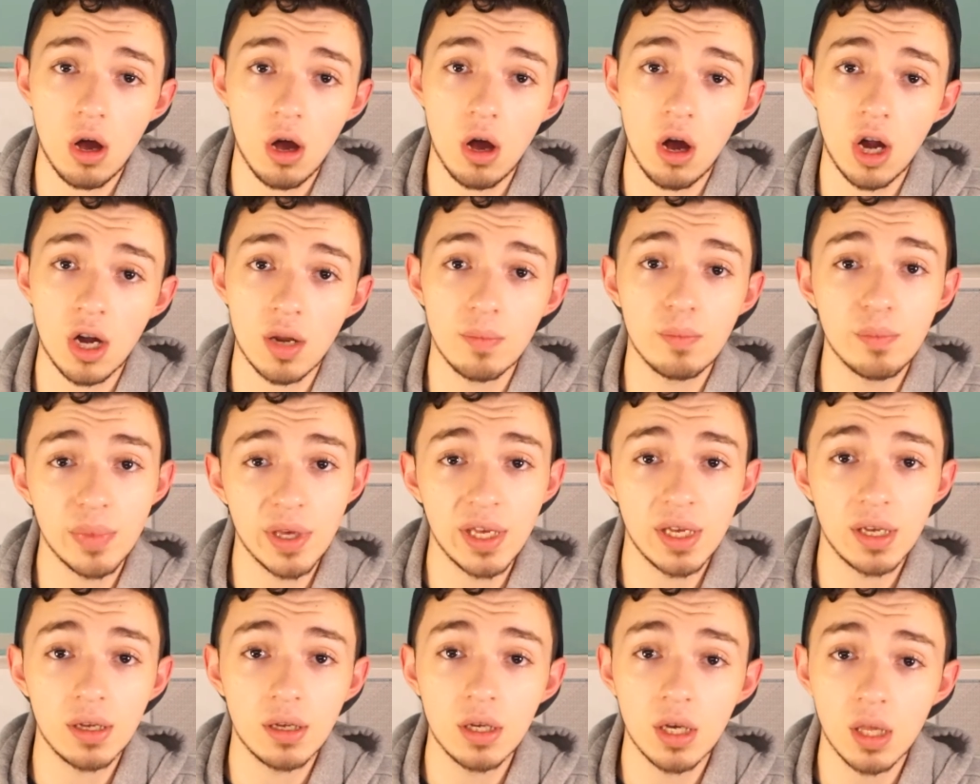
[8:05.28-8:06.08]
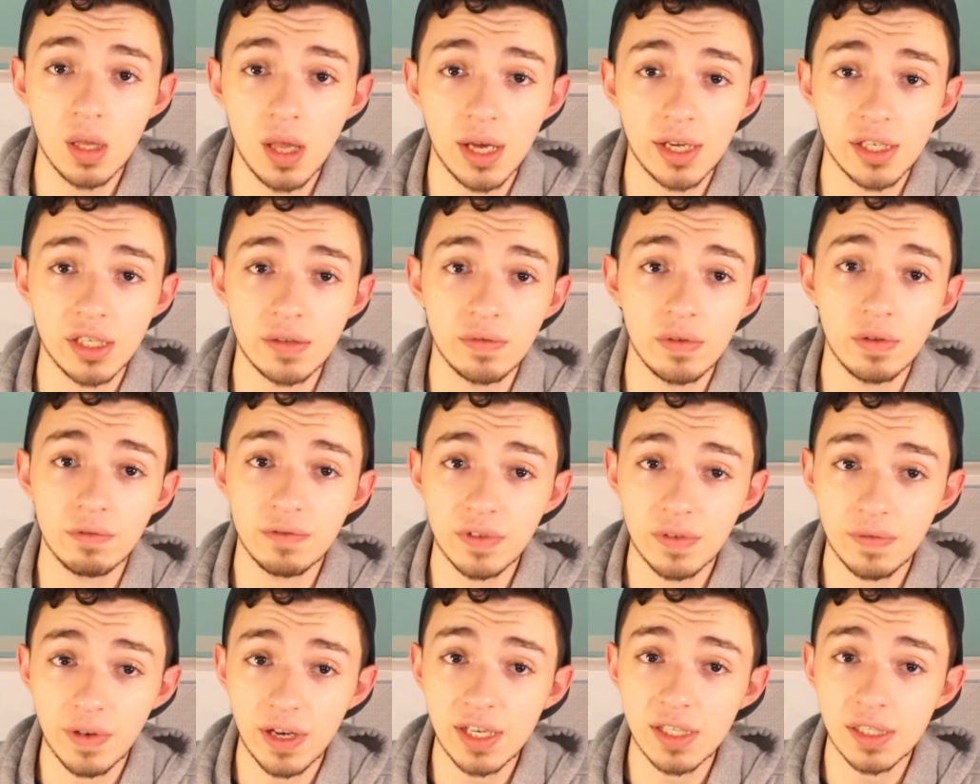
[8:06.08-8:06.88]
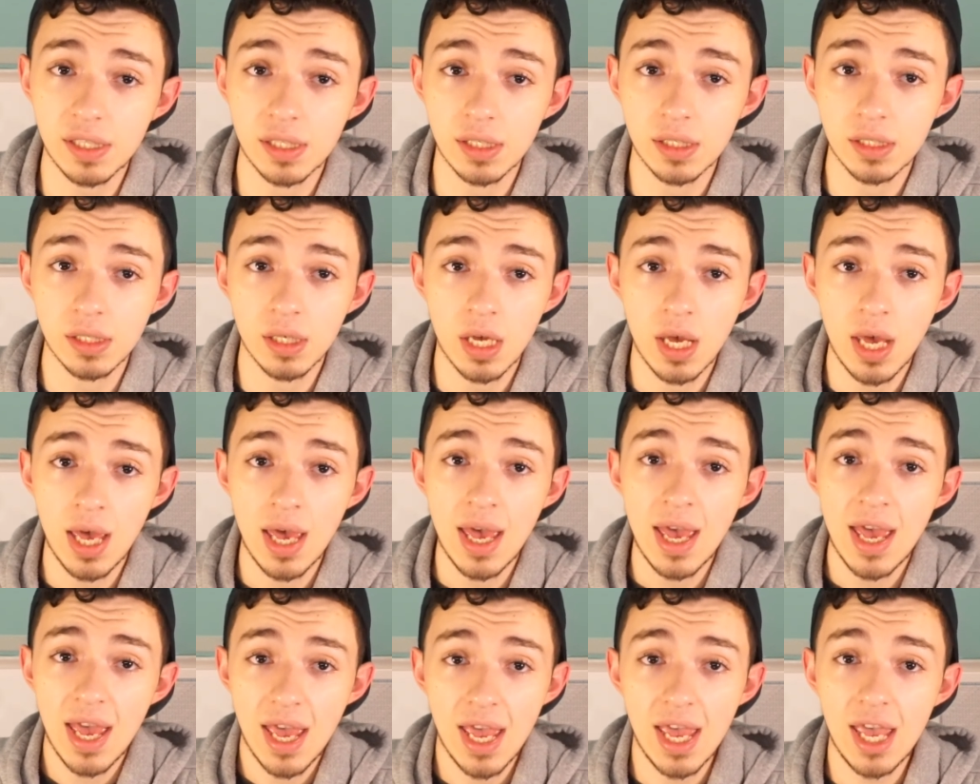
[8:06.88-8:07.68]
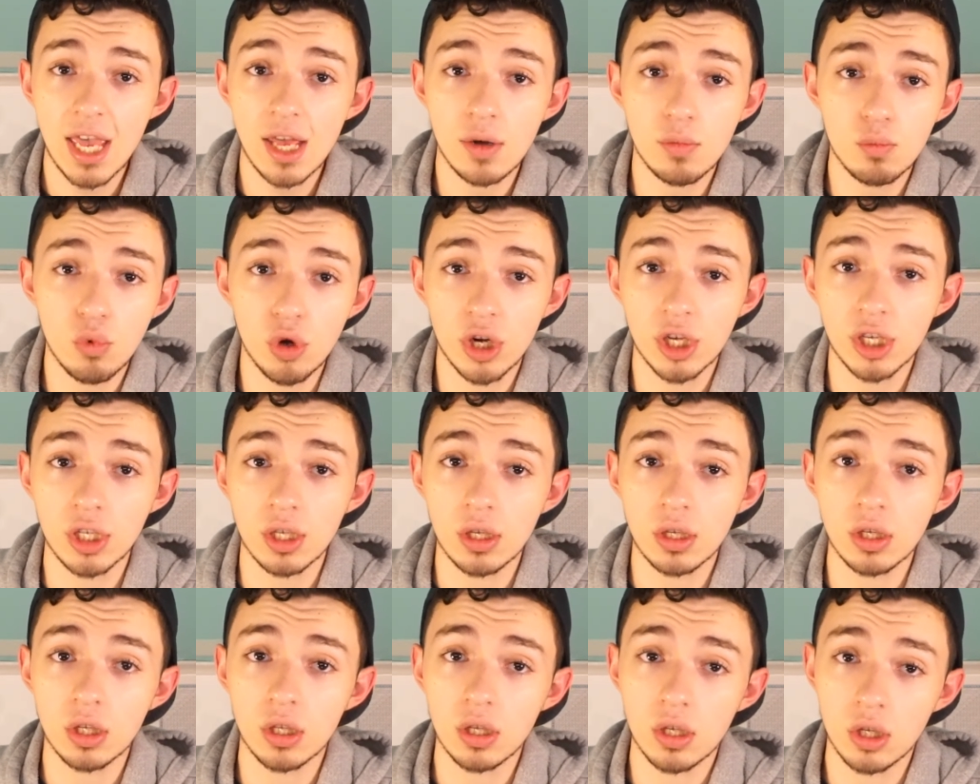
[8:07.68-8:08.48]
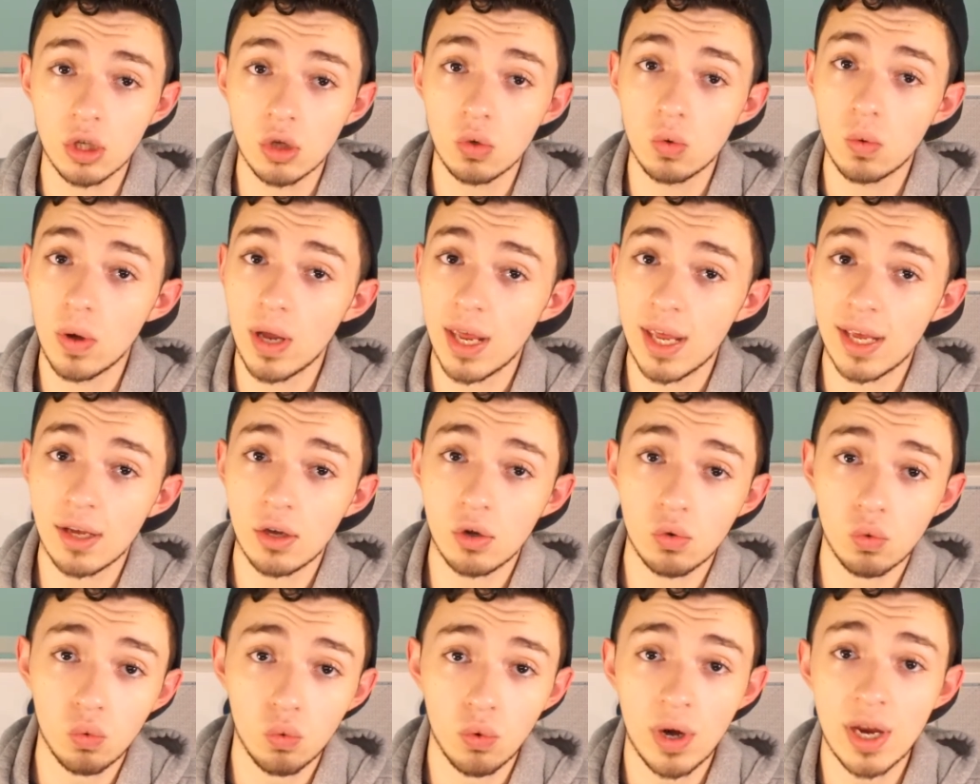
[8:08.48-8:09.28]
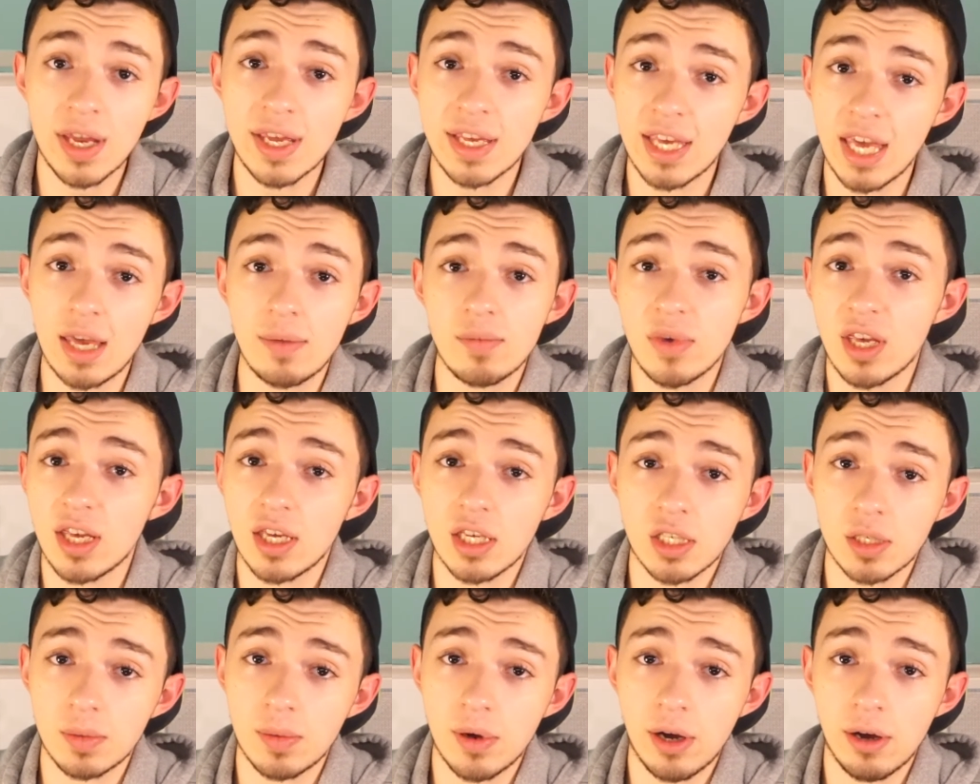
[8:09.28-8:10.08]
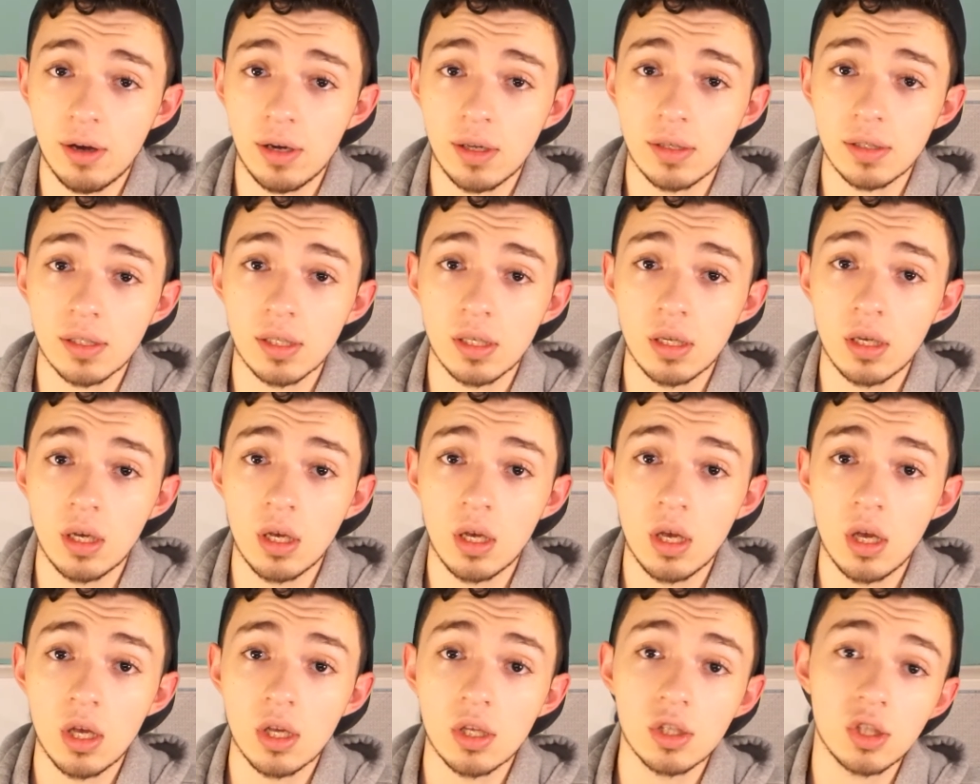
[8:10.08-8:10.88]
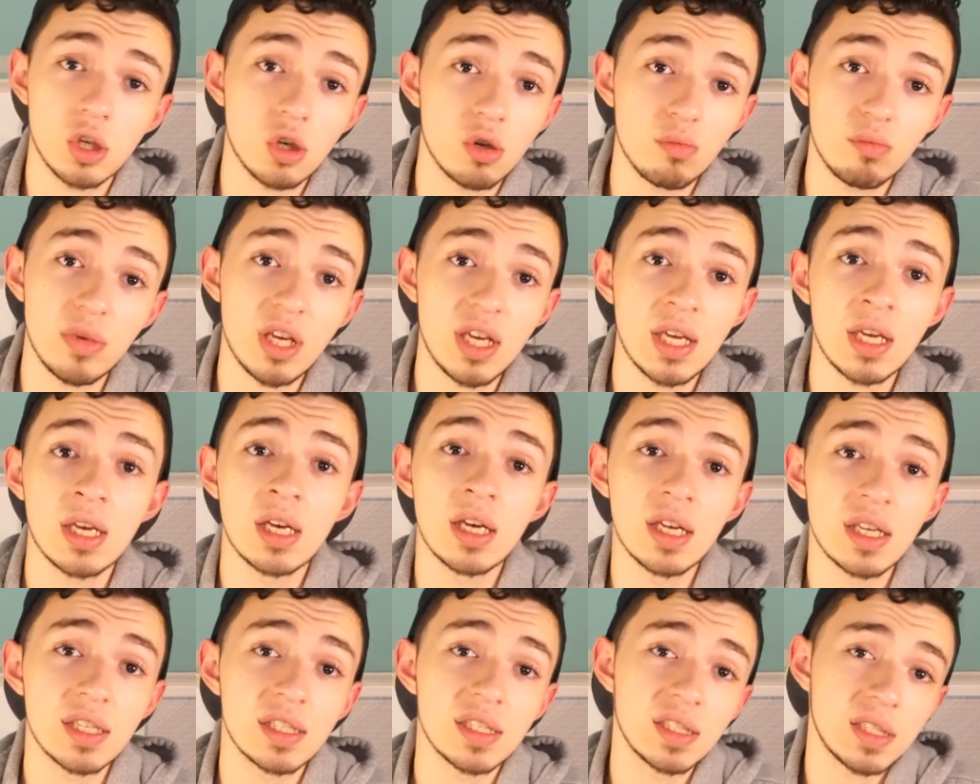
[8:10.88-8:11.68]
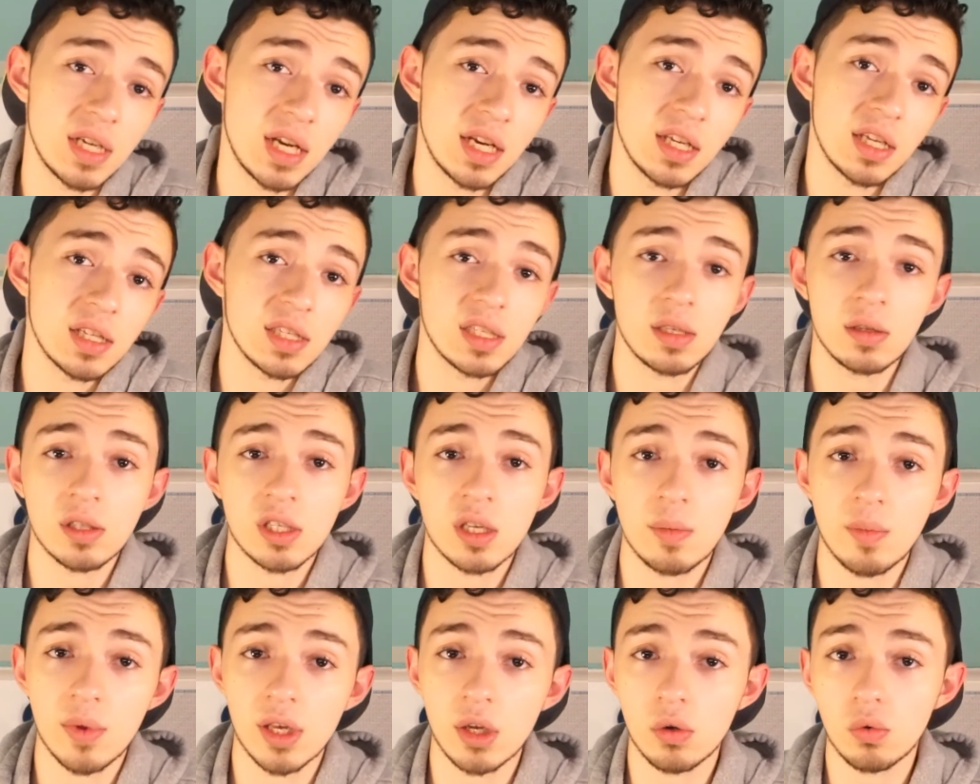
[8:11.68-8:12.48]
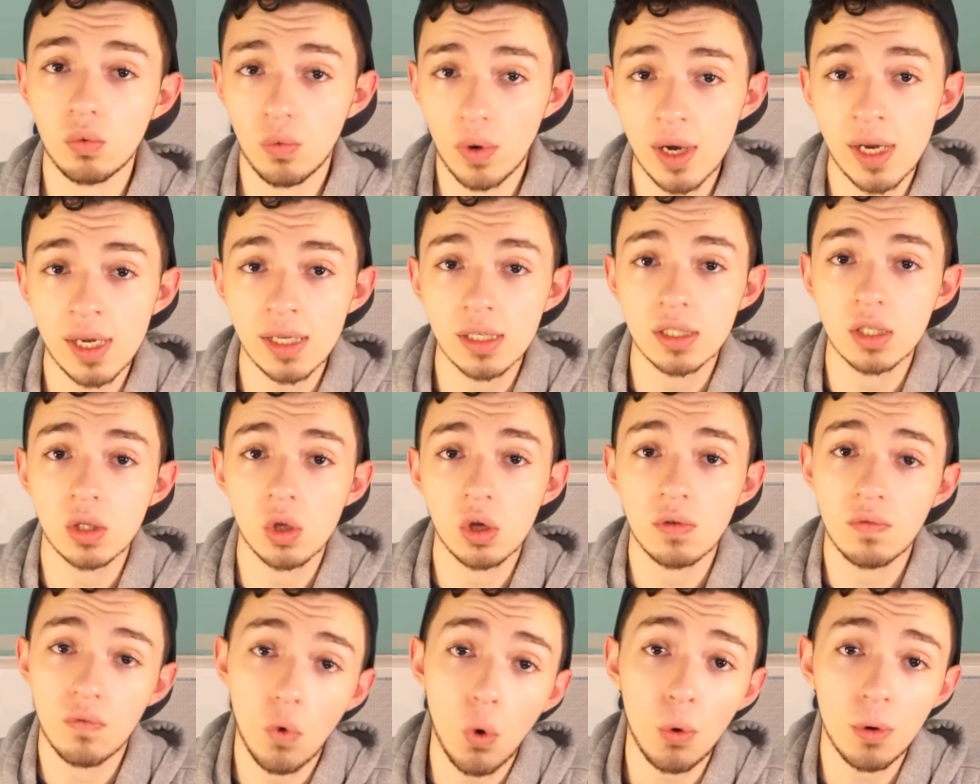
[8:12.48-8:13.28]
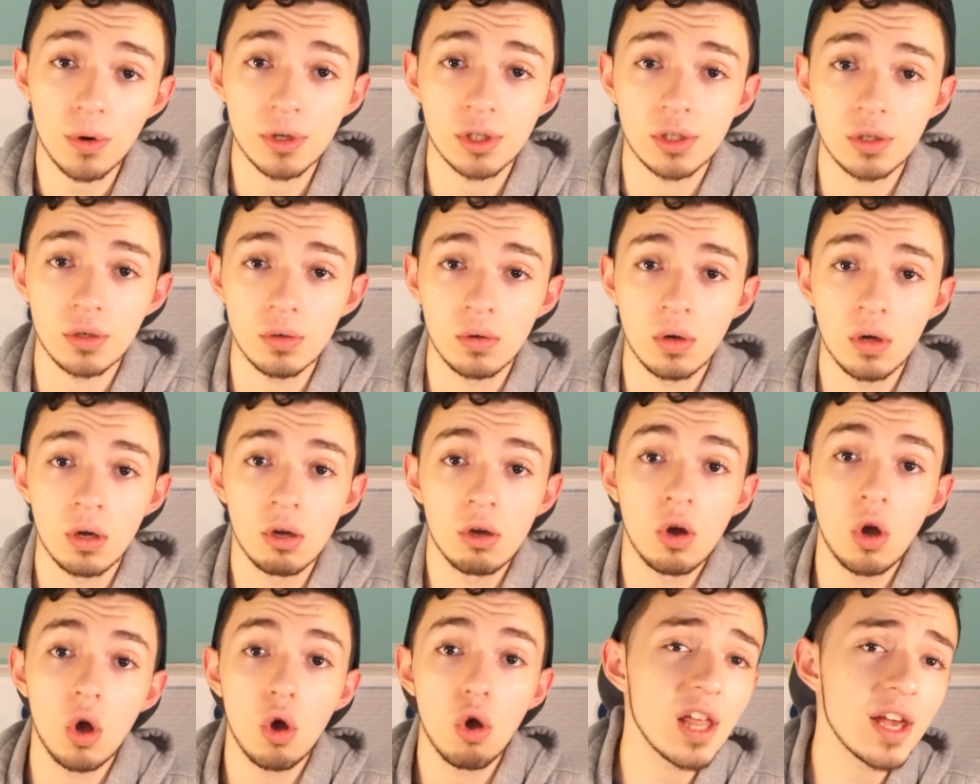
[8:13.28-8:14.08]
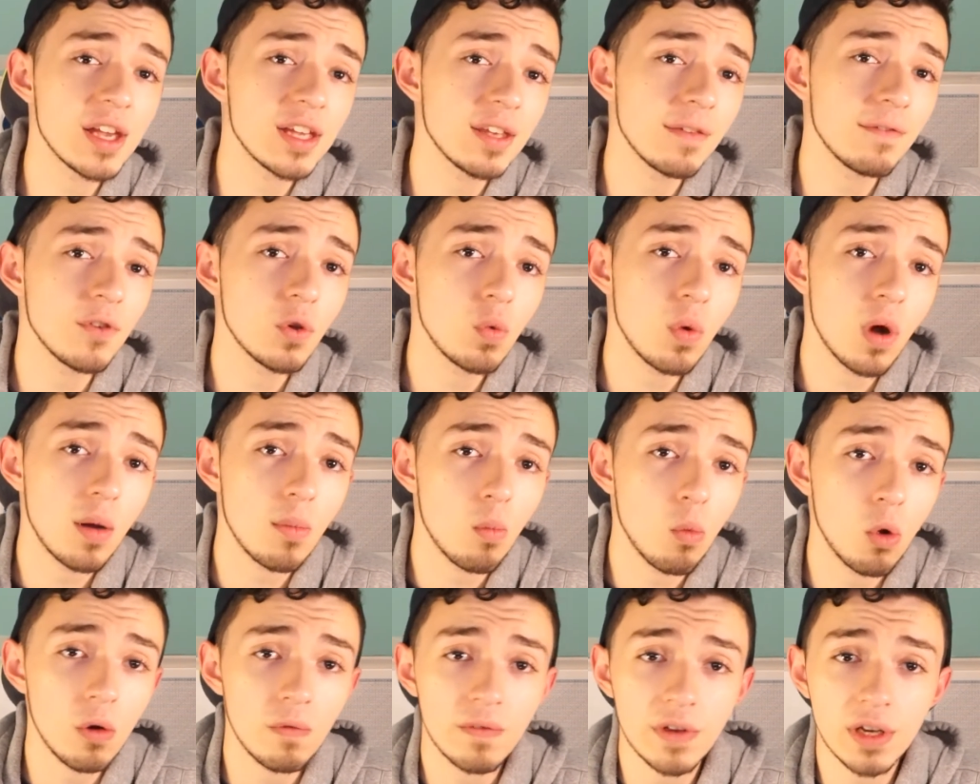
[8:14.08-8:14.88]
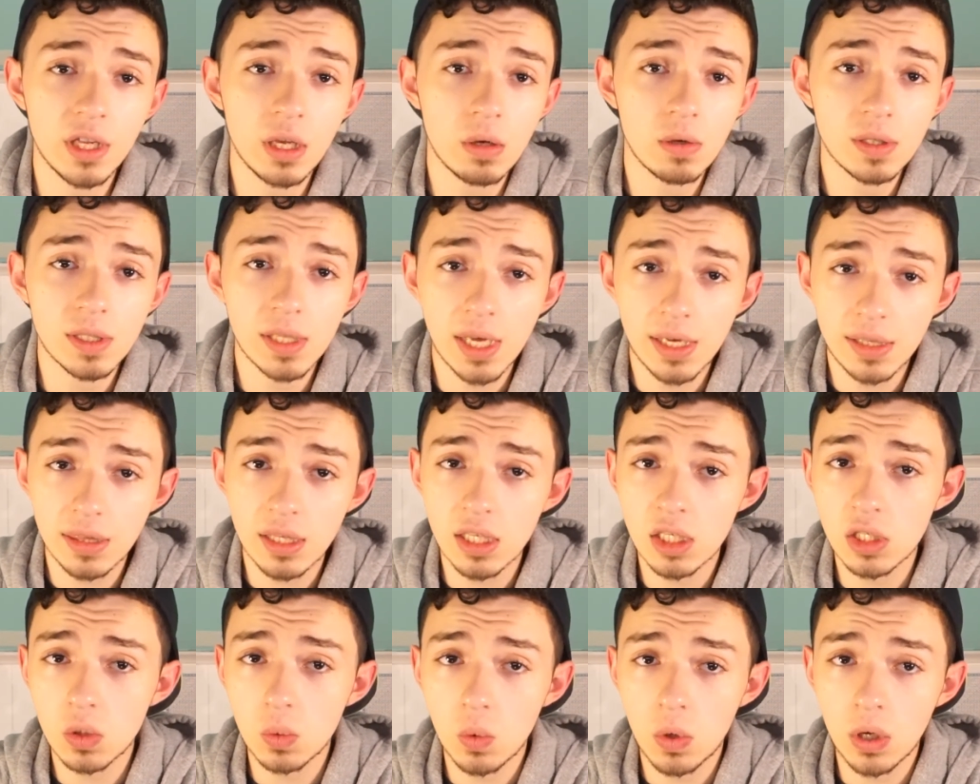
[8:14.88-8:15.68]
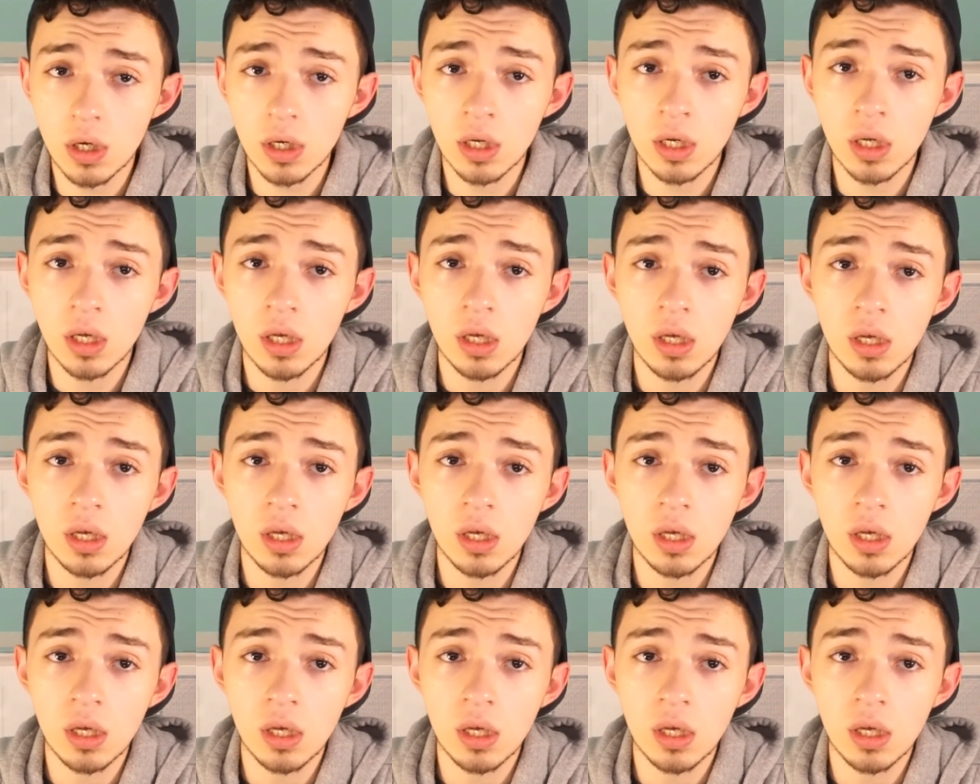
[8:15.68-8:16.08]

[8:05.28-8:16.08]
on a big collective of devices and bring you a great gaming experience. So to me, Stadia is still something great to look forward to. Like if you want more videos like this one,